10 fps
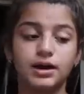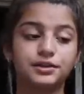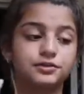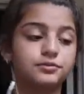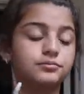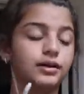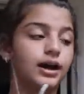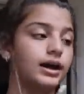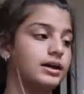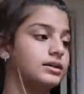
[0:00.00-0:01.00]
bathroom
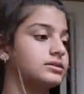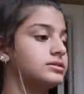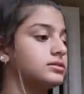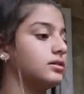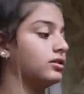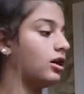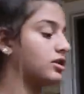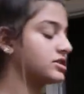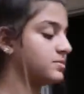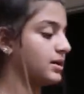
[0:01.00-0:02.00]
has a
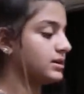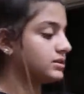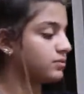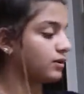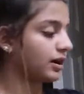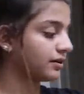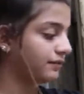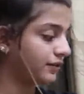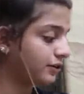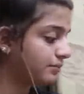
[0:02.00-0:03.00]
lot of space where I could
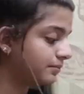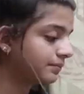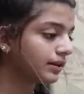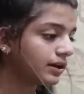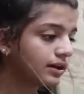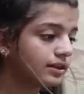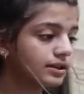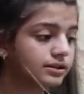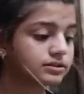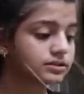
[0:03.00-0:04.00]
film
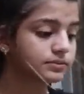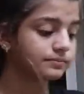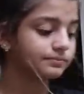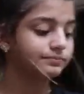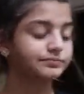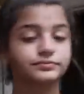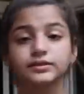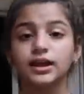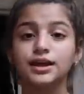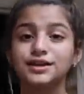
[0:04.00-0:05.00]
this.
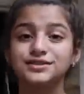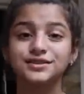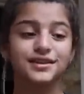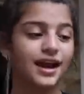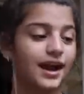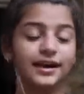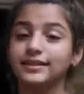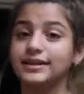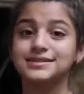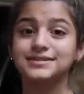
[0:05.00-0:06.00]
So yeah,
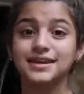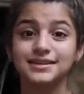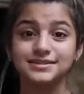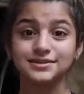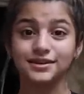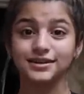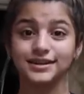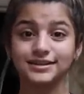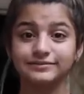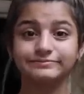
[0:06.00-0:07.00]
let's get
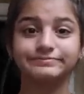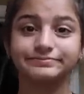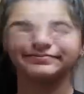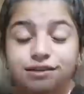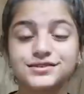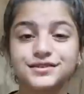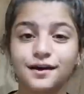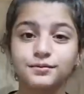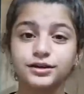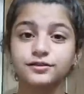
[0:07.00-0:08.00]
started. Alright guys, so
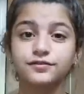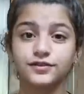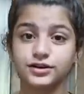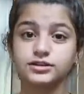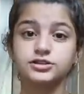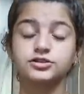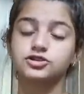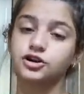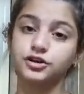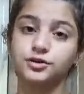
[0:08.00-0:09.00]
now I'm gonna first
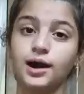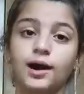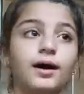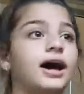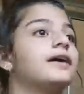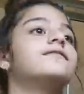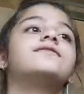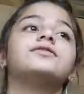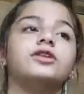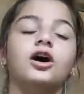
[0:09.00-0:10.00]
show you how I
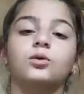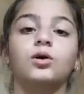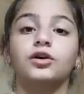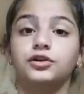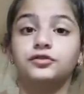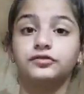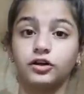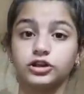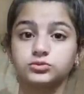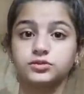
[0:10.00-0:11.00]
floss, well, you
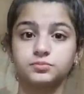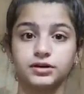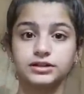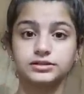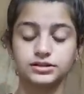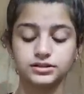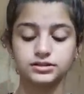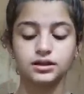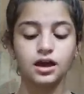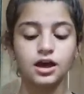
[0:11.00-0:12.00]
floss with
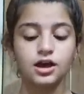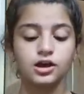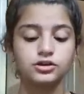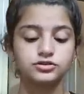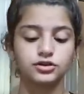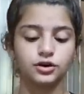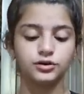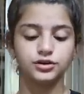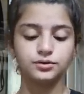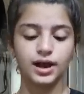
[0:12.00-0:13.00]
braces.
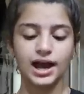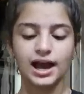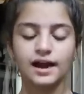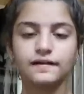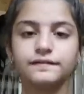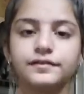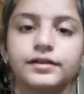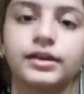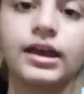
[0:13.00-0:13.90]
So you have